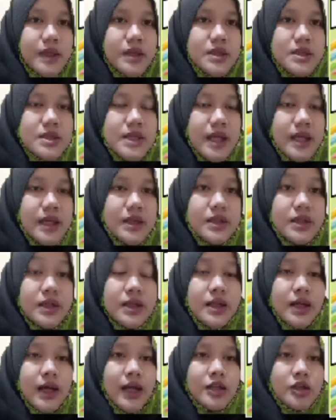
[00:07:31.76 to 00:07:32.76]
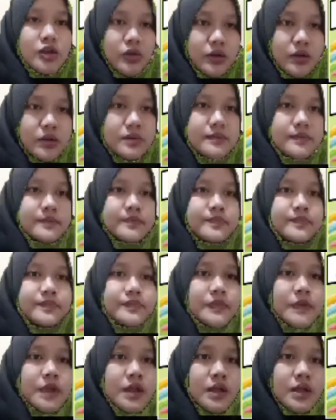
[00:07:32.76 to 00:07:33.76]
second indicator.
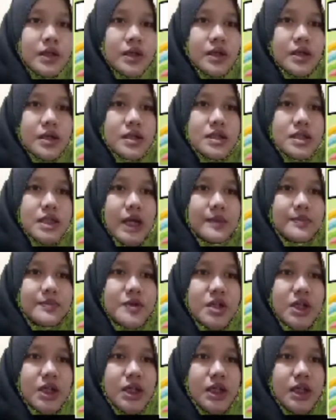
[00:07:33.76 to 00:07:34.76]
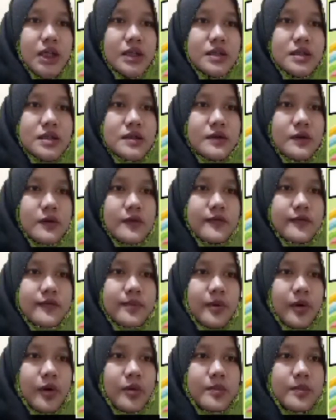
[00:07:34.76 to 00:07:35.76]
Subject can solve
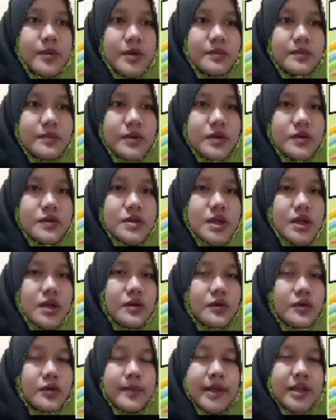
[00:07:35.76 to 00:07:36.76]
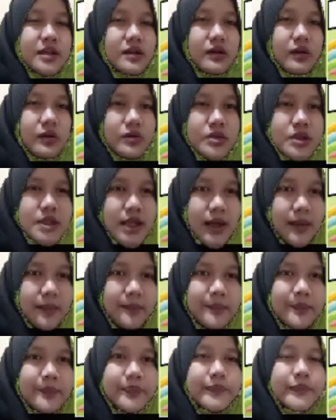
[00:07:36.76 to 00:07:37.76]
problem using trigonometric concept.
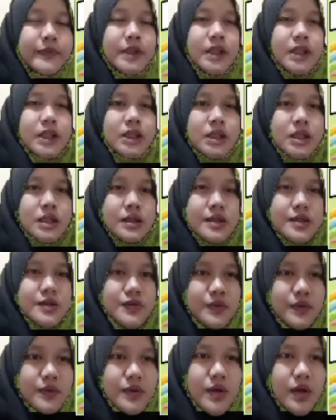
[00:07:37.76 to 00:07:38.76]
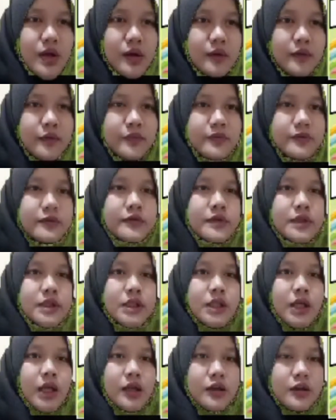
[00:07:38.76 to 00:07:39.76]
In the result of
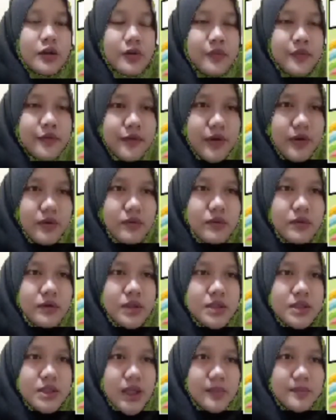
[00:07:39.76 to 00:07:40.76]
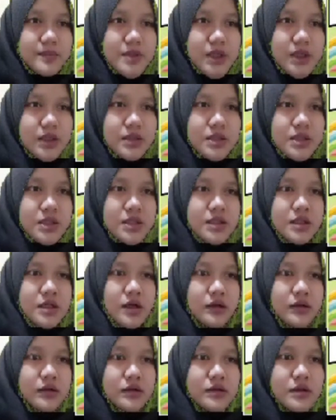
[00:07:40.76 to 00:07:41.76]
the interview, the subject did
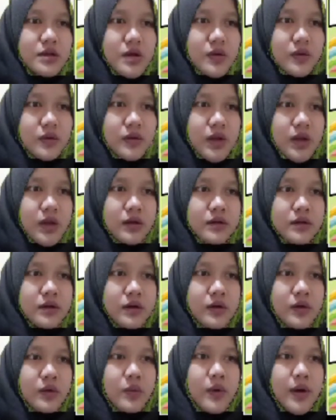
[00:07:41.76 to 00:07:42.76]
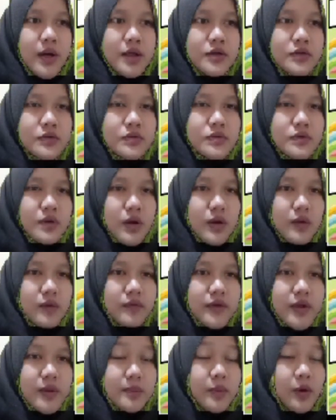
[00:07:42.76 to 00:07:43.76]
not know other way to solve
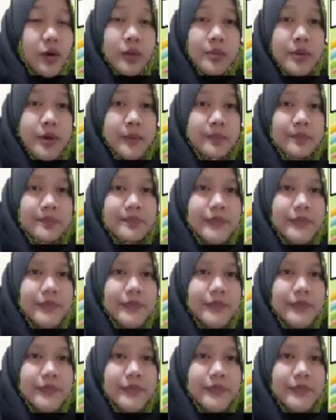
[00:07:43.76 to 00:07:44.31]
the problem,